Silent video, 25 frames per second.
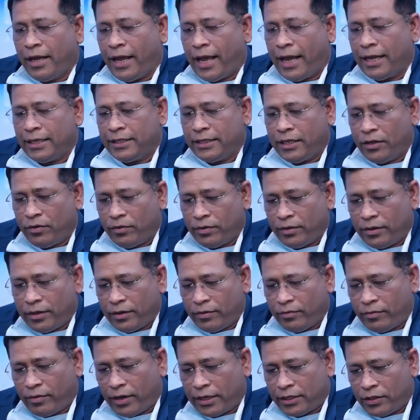And
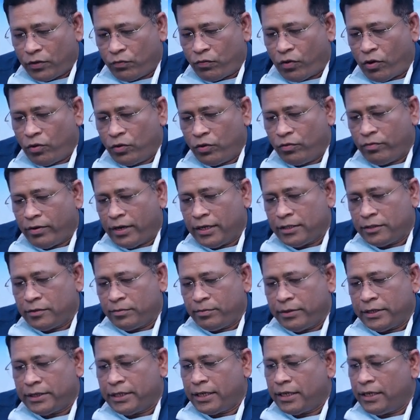what they found was
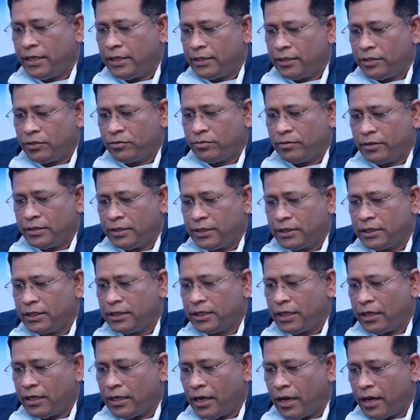basically this is
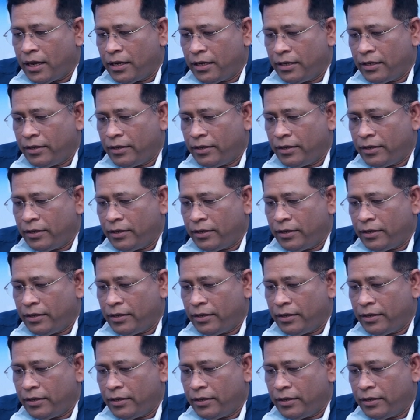a